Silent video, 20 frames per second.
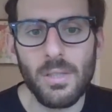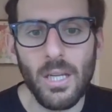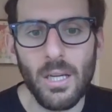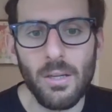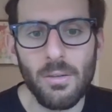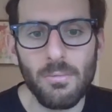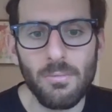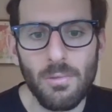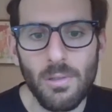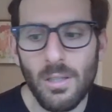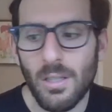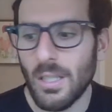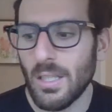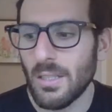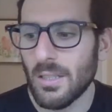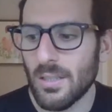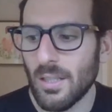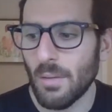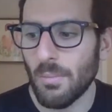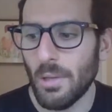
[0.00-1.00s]
can
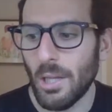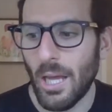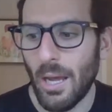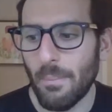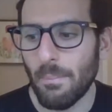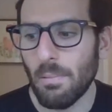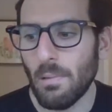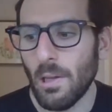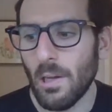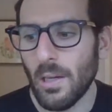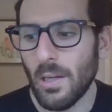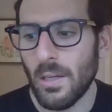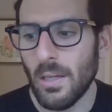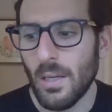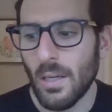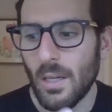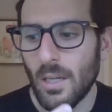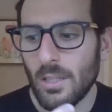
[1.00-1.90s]
release some of that blood